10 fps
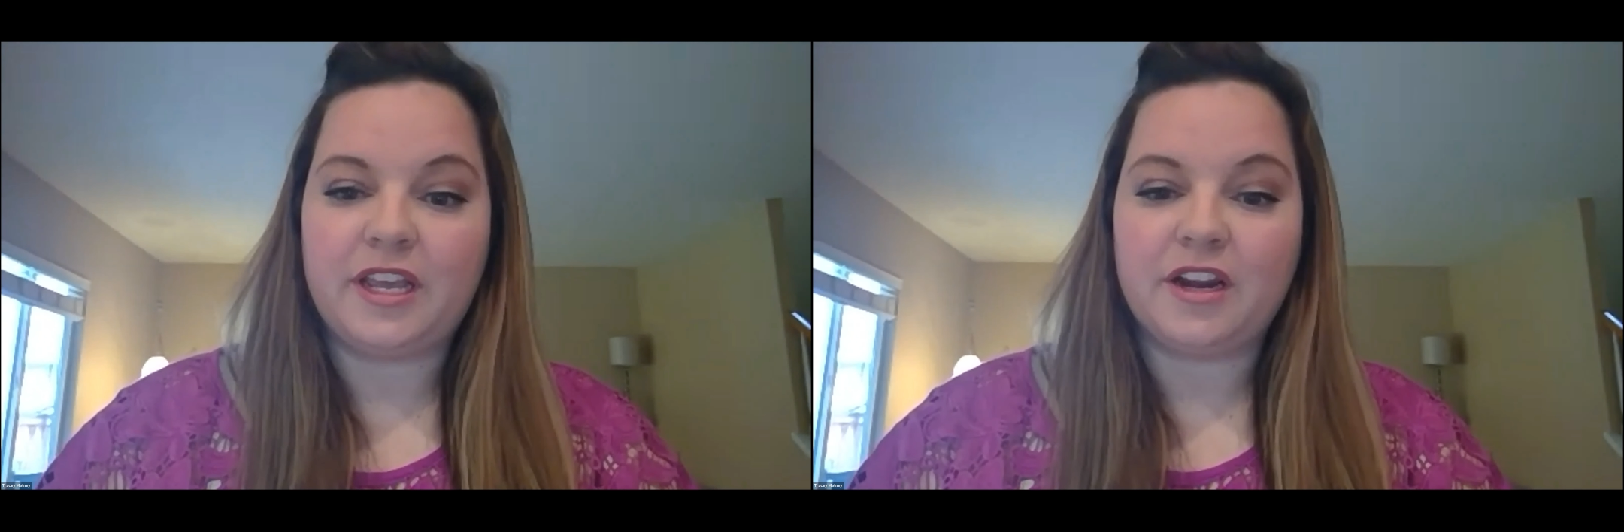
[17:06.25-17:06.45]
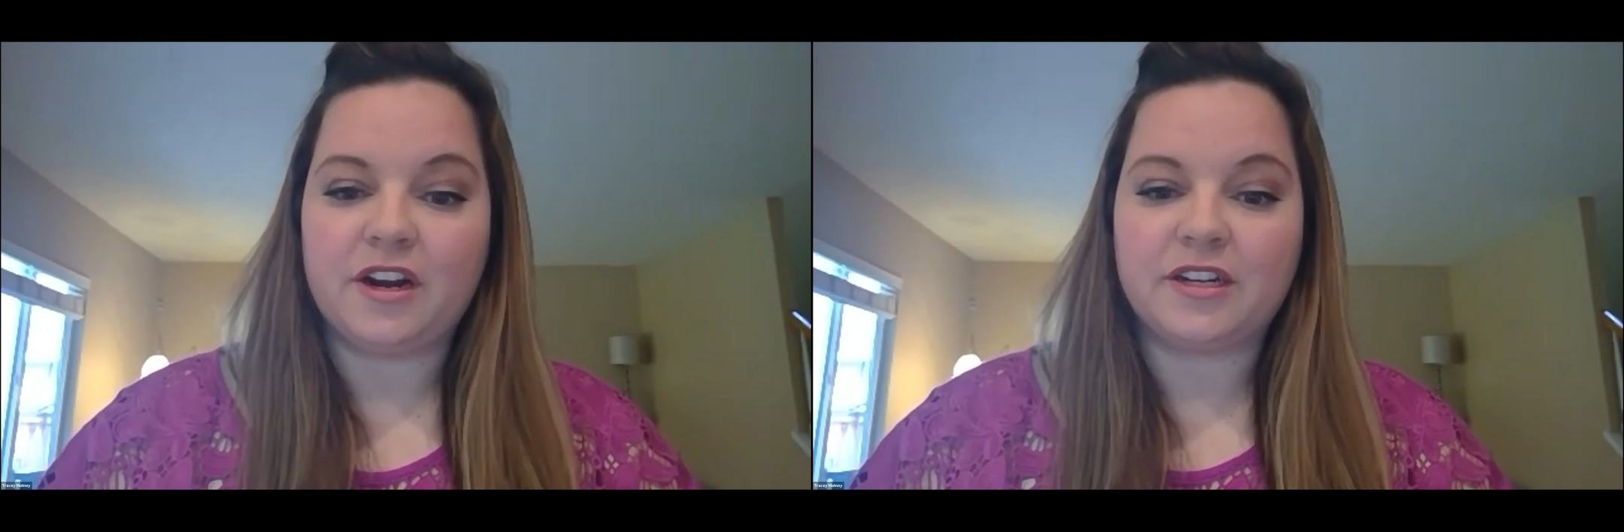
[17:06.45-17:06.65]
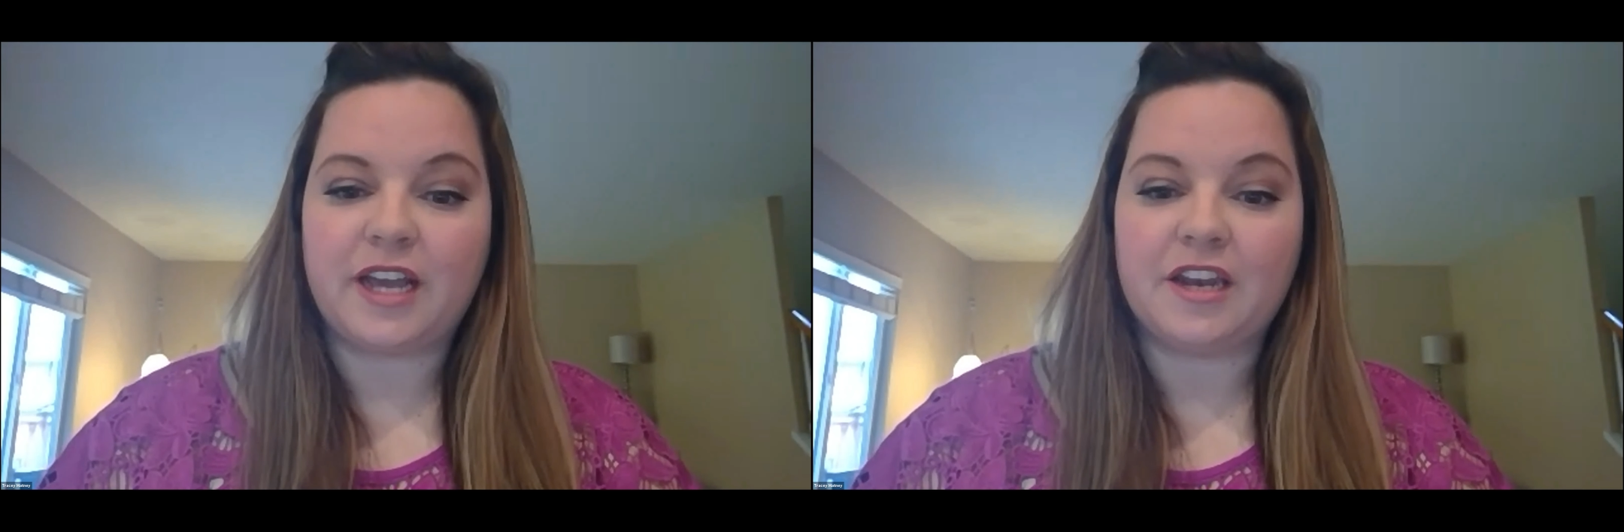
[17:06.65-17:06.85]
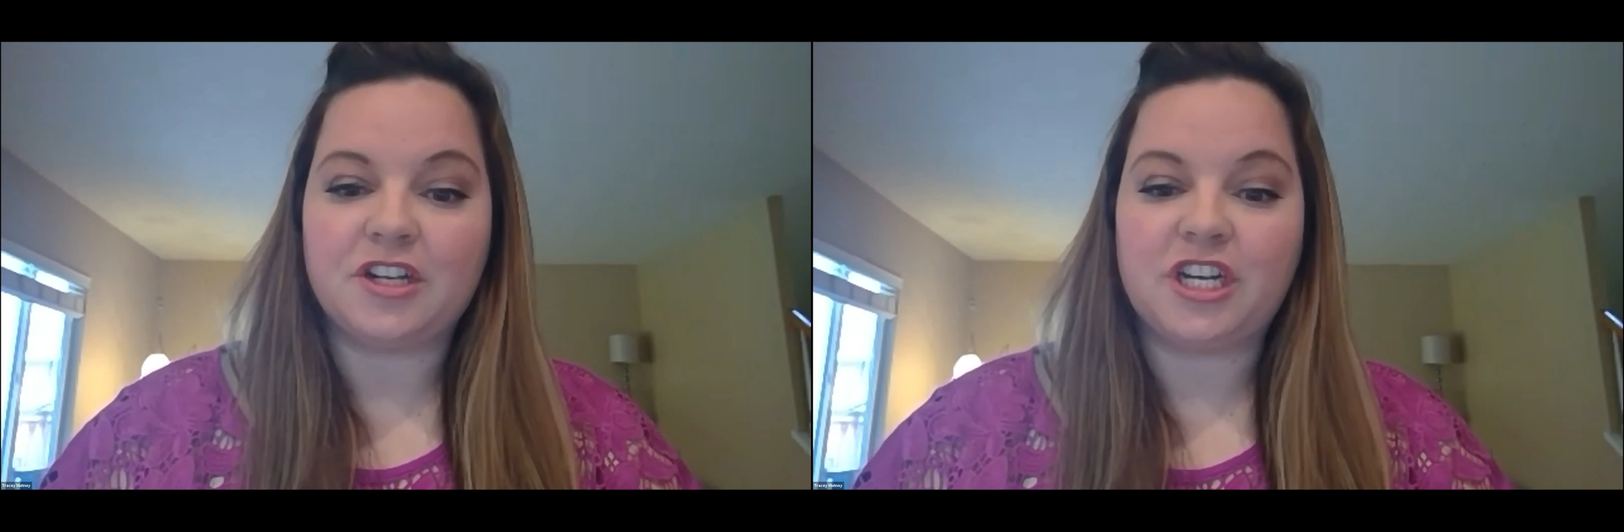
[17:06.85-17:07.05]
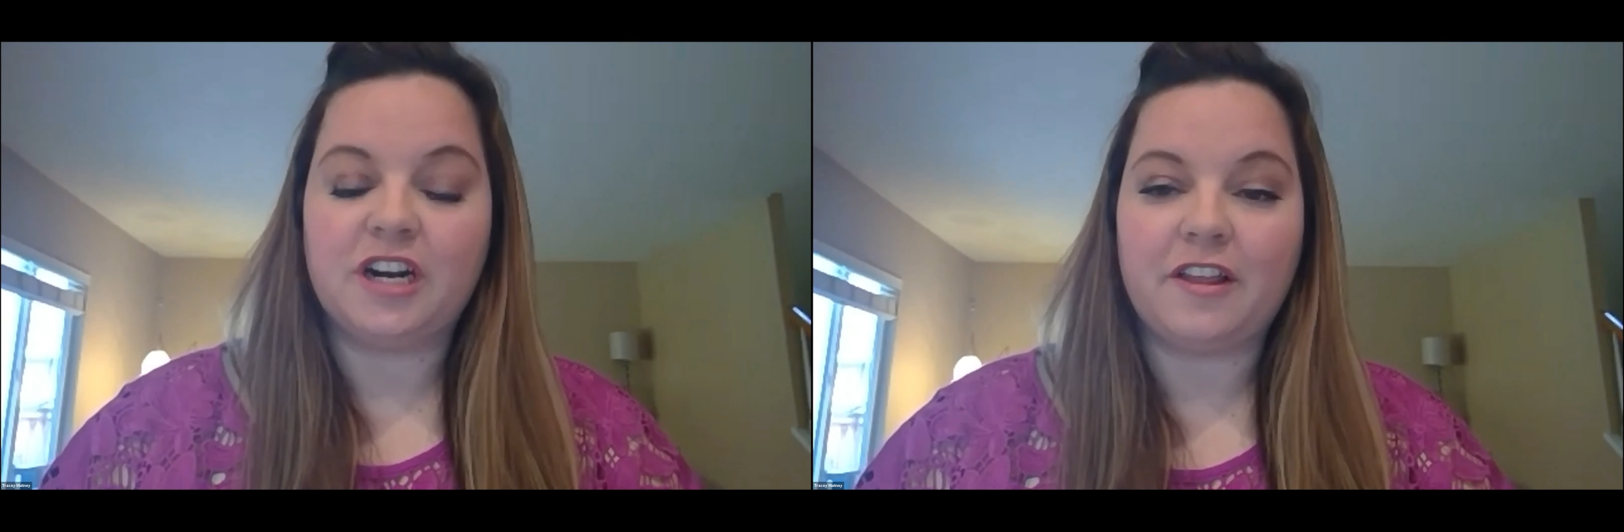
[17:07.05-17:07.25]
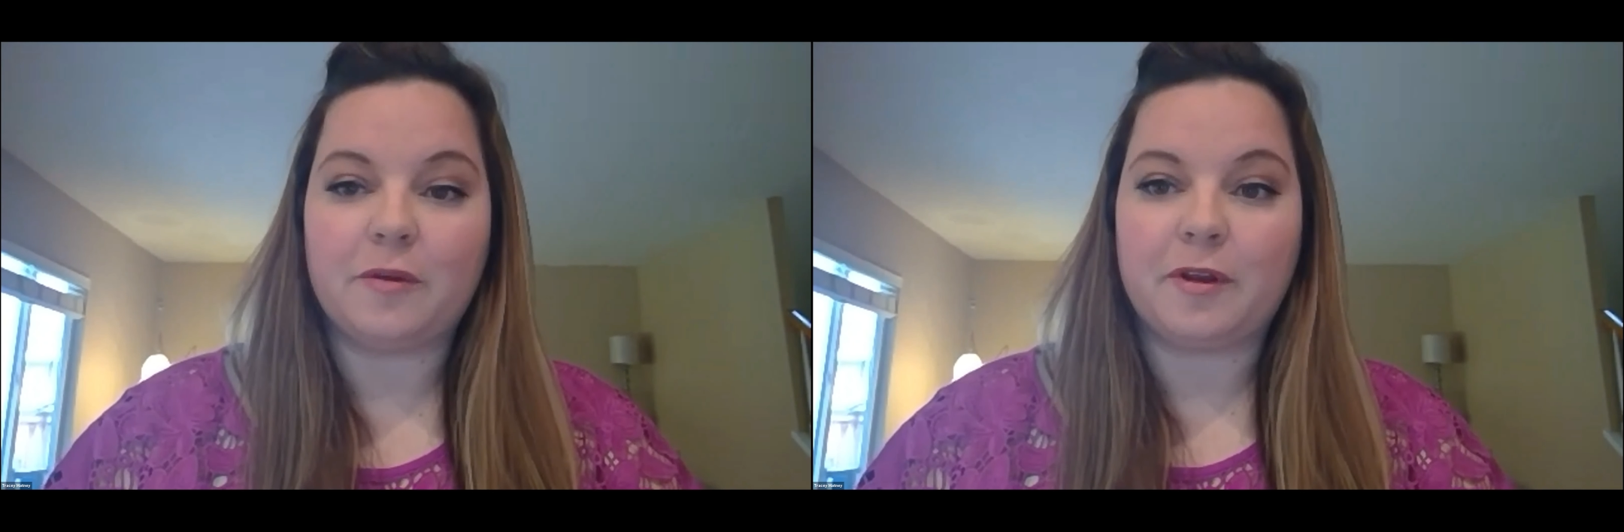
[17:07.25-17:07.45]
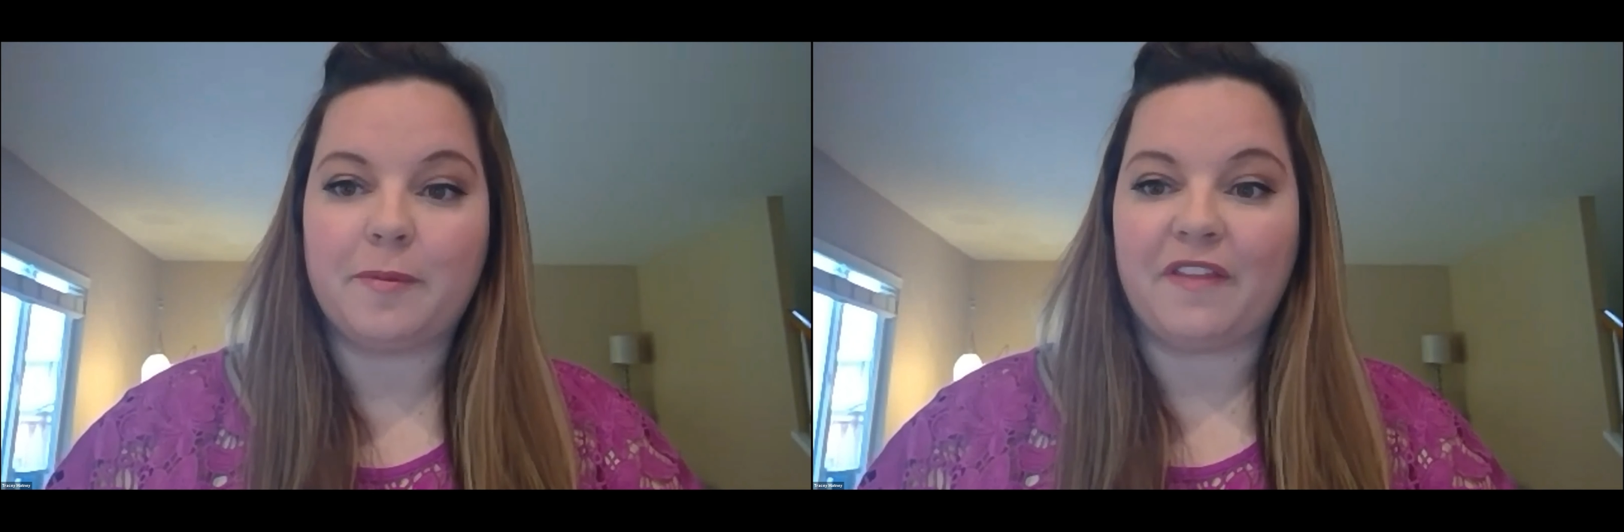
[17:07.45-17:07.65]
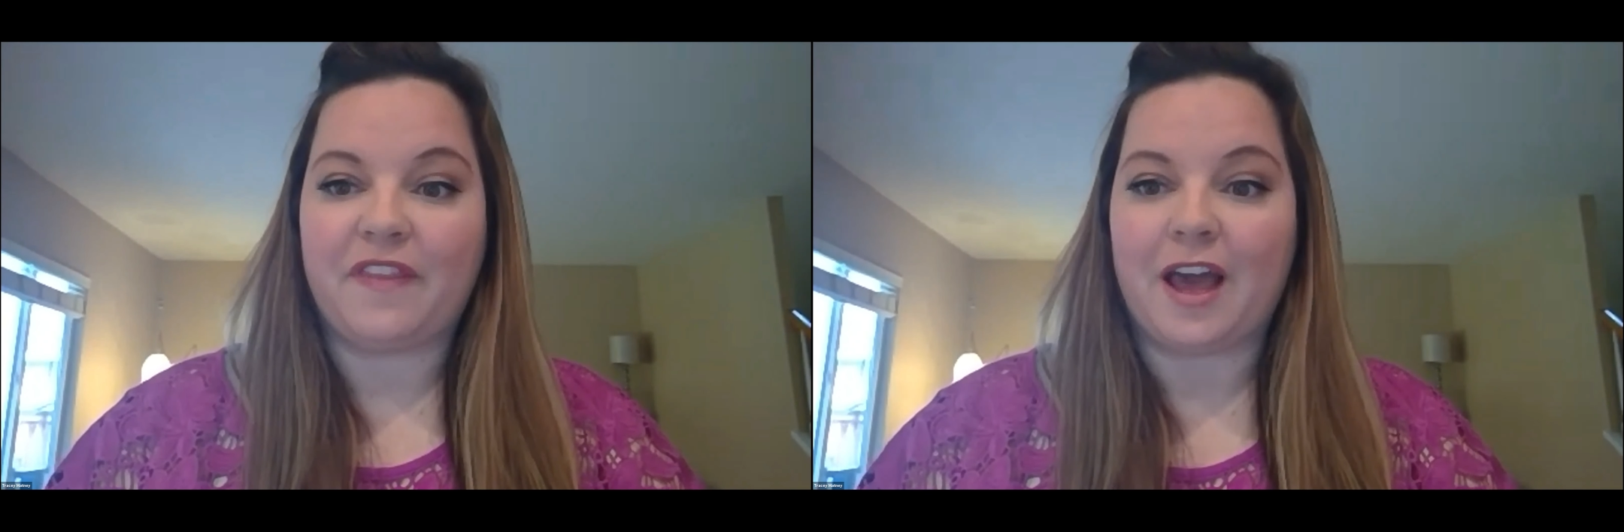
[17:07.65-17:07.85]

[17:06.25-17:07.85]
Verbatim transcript: here to kind of share a little bit about